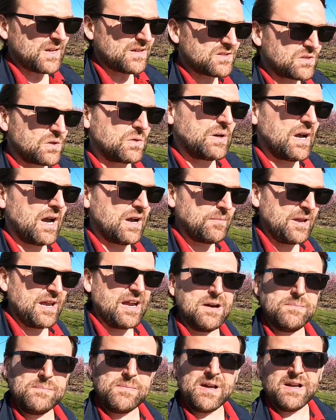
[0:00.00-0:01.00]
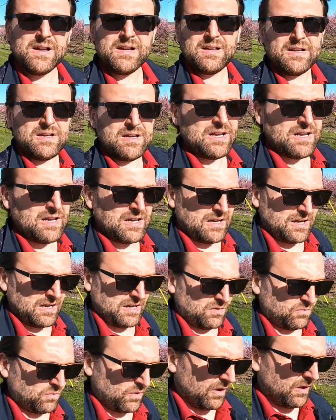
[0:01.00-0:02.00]
So coming up,
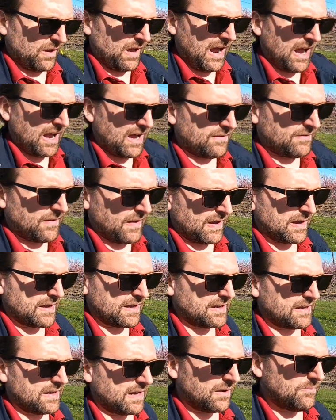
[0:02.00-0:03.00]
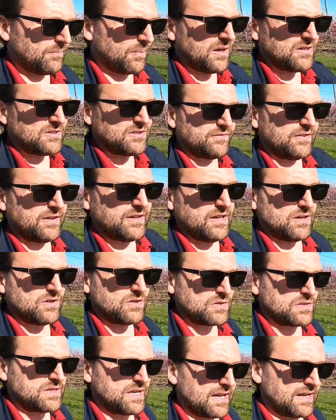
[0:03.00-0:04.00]
we'll have a bunch of
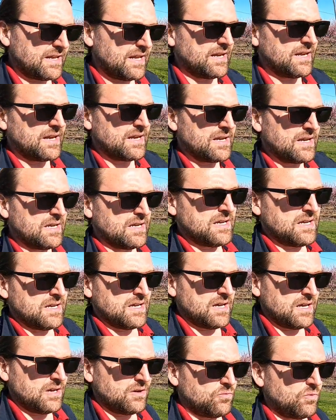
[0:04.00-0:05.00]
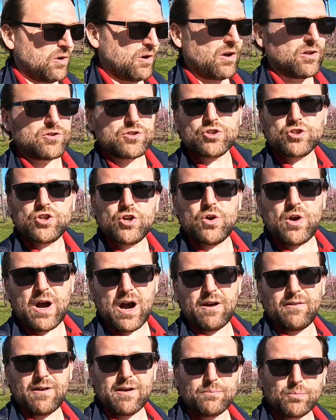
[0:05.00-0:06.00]
videos where I'll show
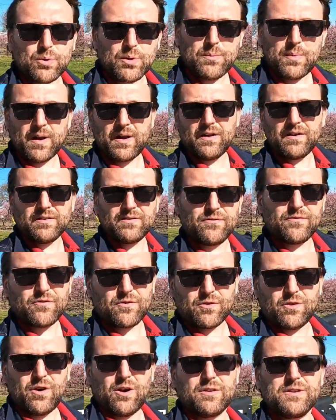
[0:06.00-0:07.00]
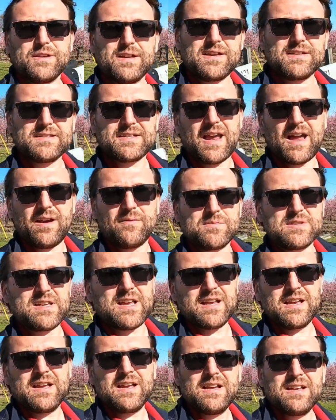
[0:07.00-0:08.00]
how I prepared for all the
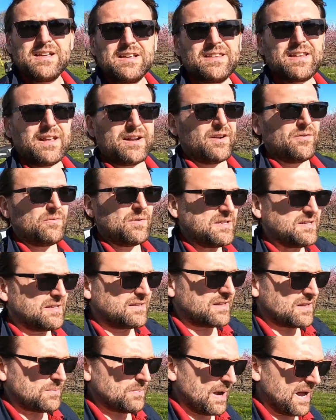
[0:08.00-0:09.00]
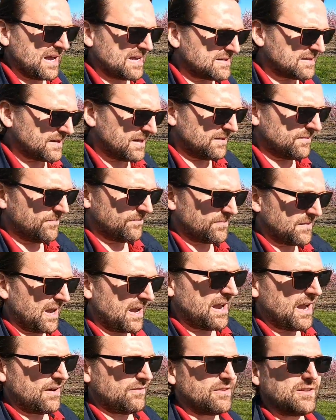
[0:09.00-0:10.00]
exams that I recently passed.
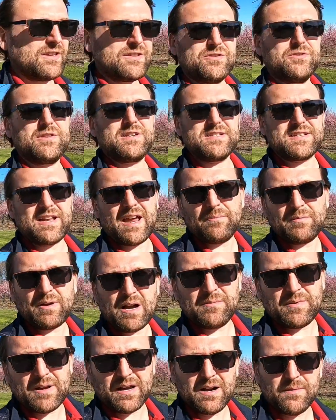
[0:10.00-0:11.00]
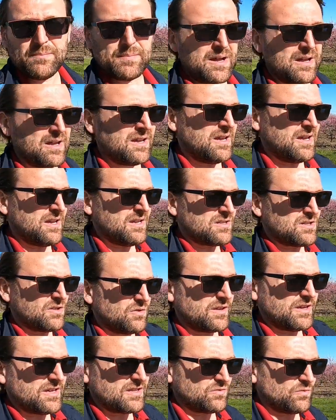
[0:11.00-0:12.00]
I have another exam coming up,
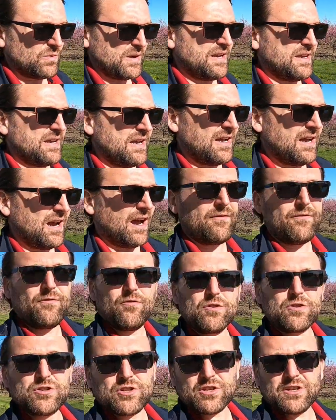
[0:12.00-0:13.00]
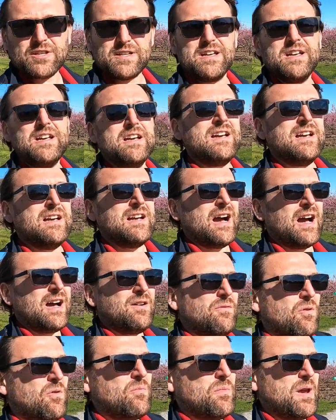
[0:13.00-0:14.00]
so this week unfortunately
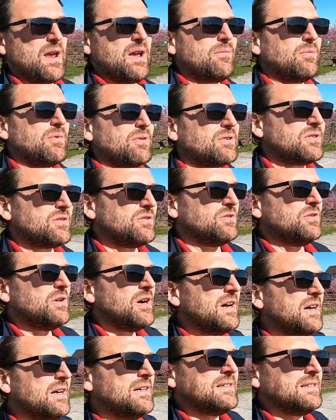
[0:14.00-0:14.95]
I won't be able to